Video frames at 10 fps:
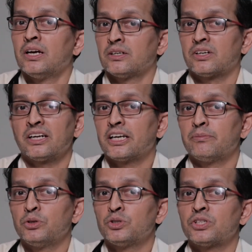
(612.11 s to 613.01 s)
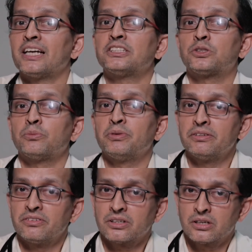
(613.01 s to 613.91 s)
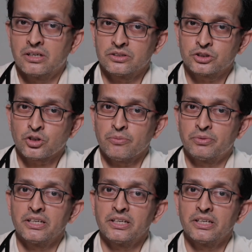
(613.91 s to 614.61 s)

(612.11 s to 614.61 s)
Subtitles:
Drug abuse has to be stopped